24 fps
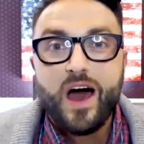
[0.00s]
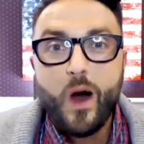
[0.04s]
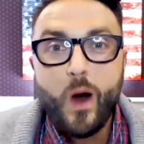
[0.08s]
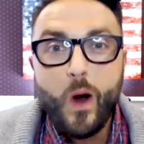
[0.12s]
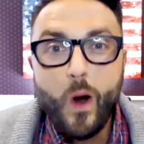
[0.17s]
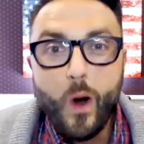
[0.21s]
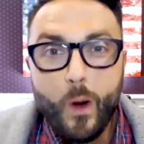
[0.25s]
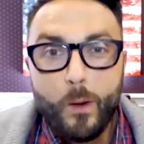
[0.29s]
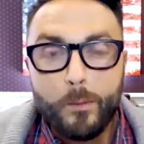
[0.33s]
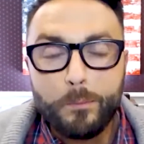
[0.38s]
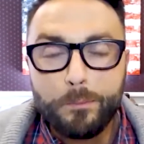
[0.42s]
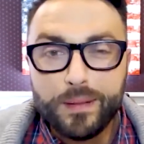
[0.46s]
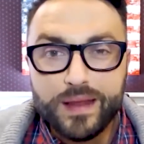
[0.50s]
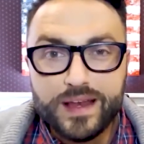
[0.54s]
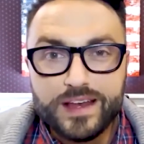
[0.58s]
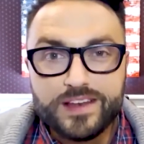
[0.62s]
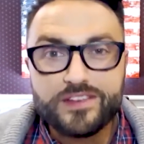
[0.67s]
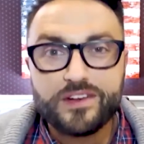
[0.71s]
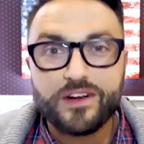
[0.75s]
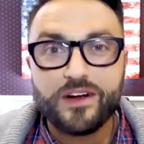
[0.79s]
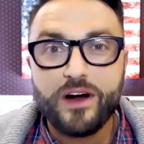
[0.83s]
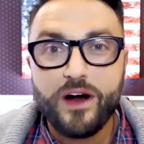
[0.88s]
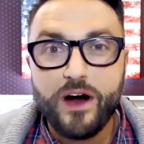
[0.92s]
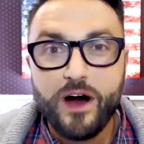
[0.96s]
open
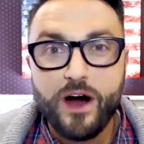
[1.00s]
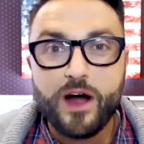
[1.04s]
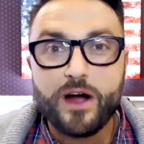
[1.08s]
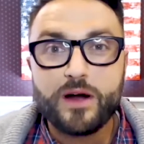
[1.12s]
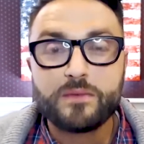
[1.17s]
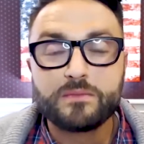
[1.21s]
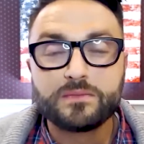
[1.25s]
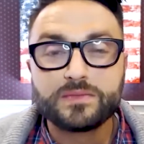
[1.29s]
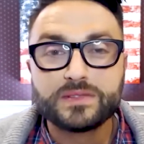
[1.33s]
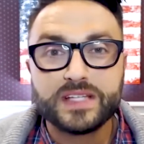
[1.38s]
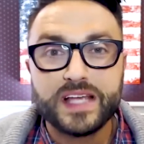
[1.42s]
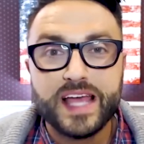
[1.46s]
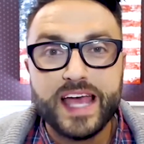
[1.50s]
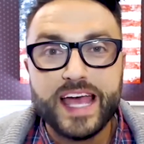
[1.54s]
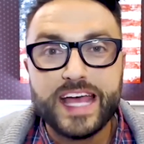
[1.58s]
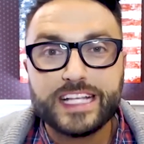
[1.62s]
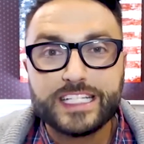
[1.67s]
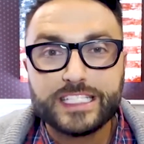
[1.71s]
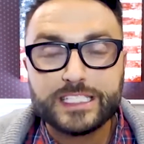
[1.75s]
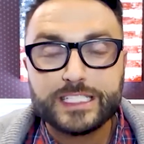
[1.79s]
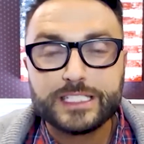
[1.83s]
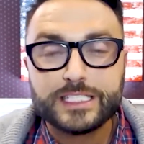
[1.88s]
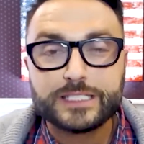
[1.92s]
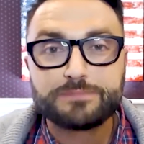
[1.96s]
your arms,
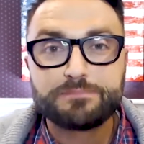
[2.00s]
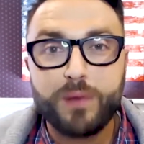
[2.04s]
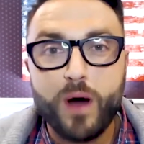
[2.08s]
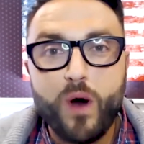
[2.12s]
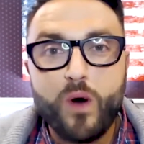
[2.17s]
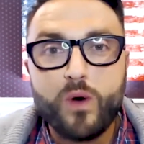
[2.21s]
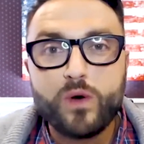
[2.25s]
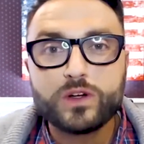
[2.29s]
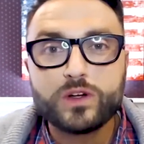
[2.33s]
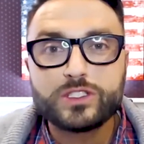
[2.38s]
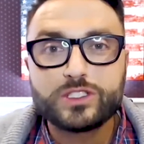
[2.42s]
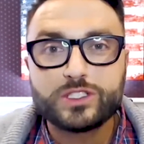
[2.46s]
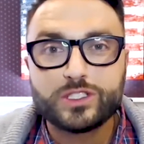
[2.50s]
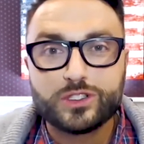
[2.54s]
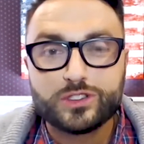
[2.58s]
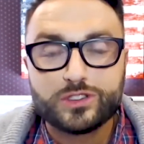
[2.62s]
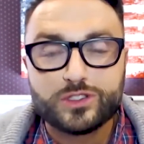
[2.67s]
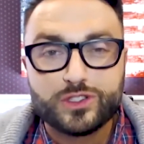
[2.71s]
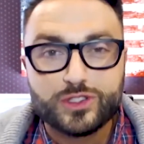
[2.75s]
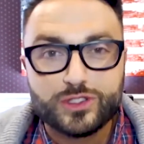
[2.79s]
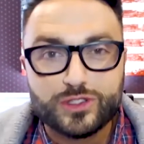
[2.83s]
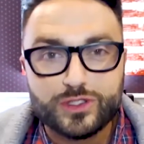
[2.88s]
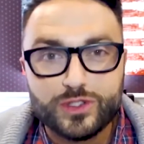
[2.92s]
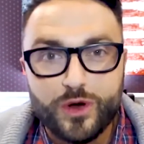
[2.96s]
expose your
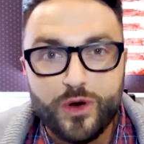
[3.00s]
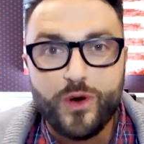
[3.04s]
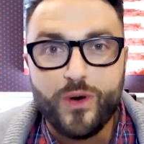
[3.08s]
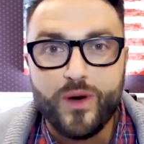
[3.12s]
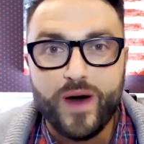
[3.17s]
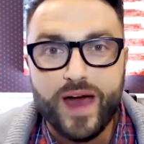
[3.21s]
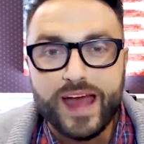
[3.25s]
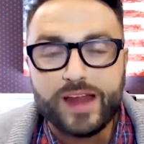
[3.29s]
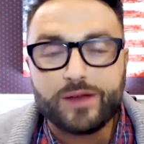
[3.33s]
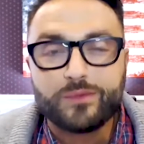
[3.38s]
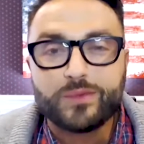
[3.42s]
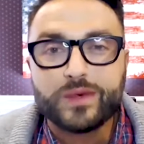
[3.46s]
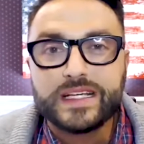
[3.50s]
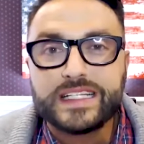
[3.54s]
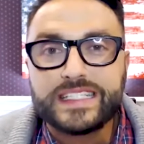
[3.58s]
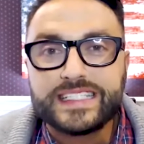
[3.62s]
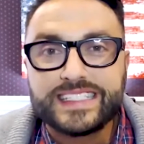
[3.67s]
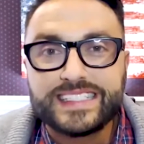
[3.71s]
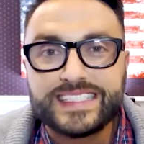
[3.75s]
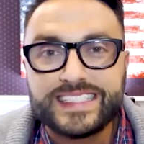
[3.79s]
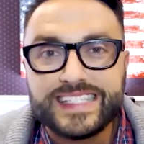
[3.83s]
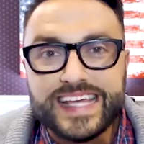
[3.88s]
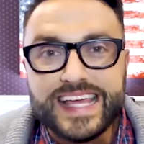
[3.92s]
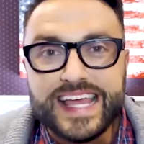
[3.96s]
soul, and
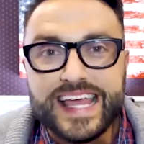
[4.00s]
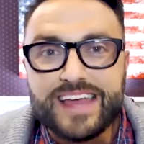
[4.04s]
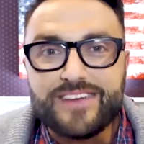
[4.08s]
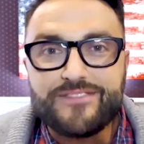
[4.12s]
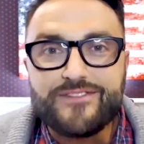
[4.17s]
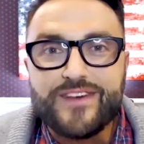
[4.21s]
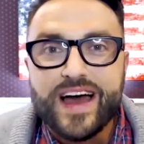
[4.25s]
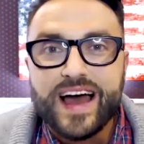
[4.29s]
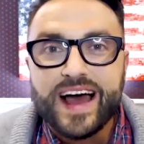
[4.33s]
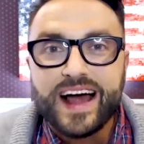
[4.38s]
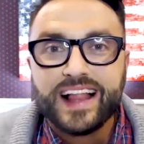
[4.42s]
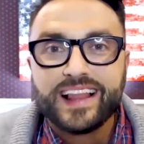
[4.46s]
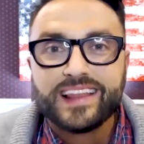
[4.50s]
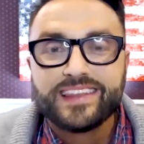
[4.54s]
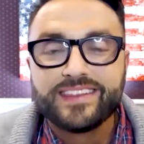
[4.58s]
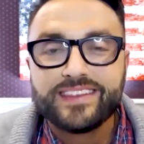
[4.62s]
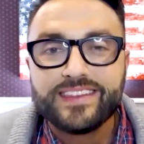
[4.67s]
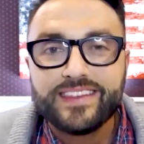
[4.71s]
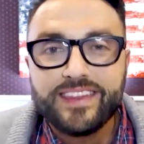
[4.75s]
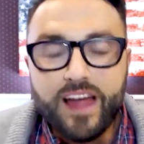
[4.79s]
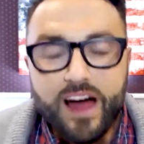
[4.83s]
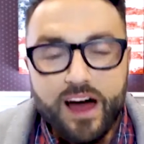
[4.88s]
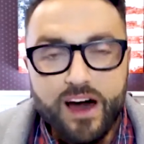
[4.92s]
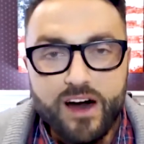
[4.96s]
receive
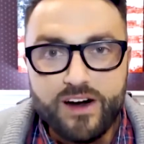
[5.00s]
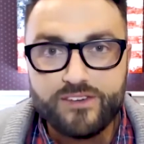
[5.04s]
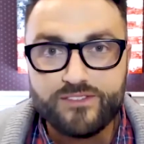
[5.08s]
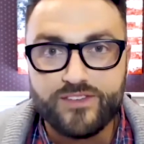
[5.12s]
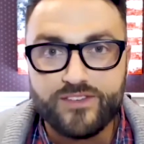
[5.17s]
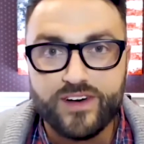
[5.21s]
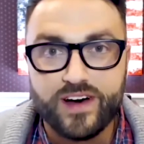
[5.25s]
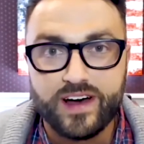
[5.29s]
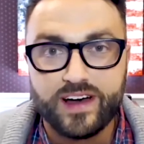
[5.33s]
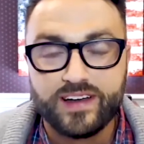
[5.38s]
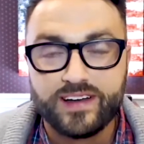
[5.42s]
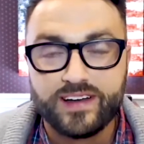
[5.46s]
love.